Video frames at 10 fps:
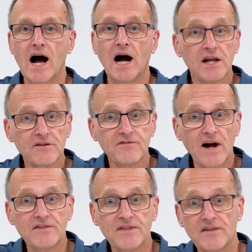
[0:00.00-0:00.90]
and I
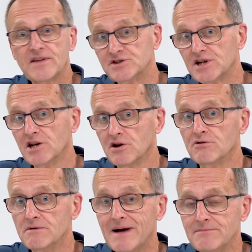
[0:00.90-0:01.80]
find that they
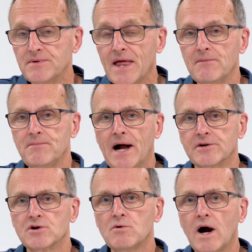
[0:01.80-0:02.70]
generally remember that
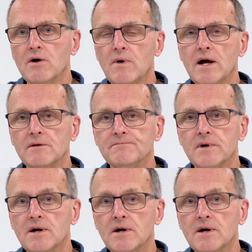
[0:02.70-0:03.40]
pattern quite well.